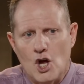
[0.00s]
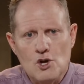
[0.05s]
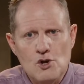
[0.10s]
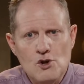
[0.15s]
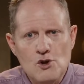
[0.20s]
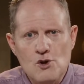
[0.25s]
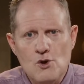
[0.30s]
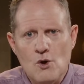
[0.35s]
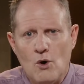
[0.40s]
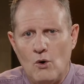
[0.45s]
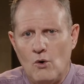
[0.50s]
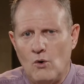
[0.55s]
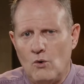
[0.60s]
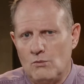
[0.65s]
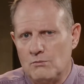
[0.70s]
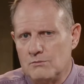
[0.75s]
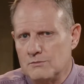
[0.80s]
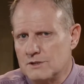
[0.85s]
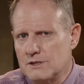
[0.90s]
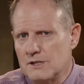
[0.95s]

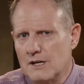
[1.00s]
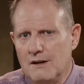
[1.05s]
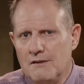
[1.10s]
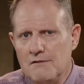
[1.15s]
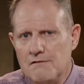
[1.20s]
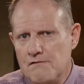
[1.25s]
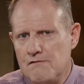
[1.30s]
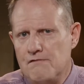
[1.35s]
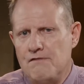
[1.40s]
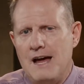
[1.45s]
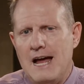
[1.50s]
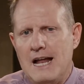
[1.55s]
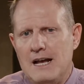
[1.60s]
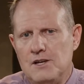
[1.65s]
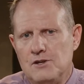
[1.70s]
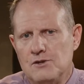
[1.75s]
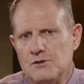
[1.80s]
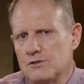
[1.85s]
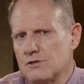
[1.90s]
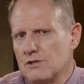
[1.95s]
norms,
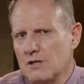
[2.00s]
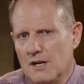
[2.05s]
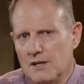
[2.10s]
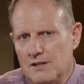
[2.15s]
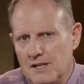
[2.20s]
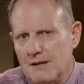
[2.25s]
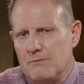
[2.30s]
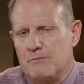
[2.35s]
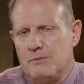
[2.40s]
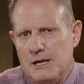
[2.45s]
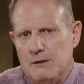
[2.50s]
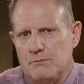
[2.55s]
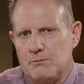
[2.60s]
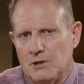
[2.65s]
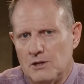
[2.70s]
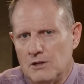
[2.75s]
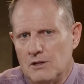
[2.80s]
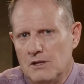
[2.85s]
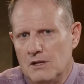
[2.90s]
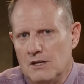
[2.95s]
values that
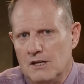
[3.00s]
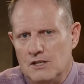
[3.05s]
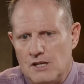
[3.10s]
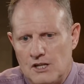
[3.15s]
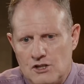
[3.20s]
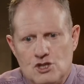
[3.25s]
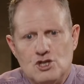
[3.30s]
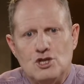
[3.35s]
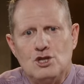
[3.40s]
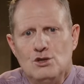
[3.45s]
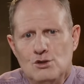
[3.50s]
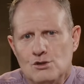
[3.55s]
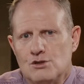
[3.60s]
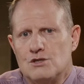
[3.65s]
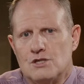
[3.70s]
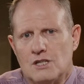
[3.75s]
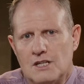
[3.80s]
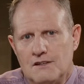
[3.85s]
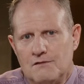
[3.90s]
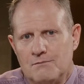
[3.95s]
people choose
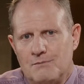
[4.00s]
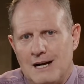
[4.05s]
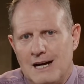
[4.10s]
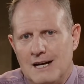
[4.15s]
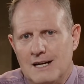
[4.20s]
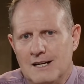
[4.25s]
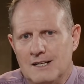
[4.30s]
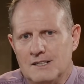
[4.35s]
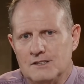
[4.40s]
to live by.